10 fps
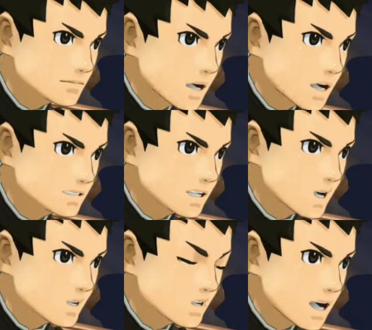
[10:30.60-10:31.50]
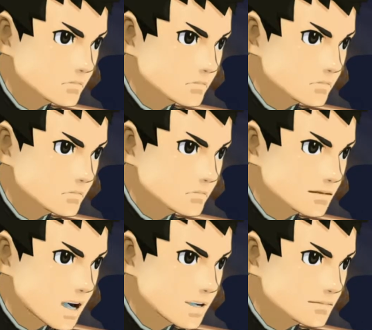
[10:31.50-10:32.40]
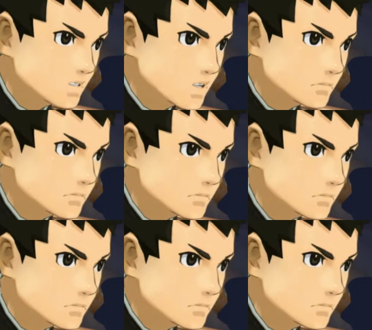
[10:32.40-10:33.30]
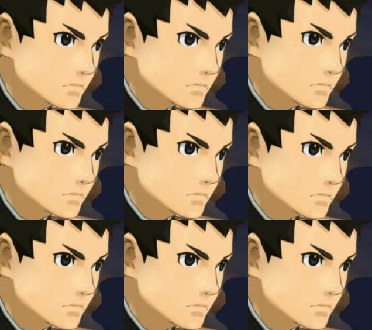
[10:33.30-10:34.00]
You didn't do or take anything. Is that your story?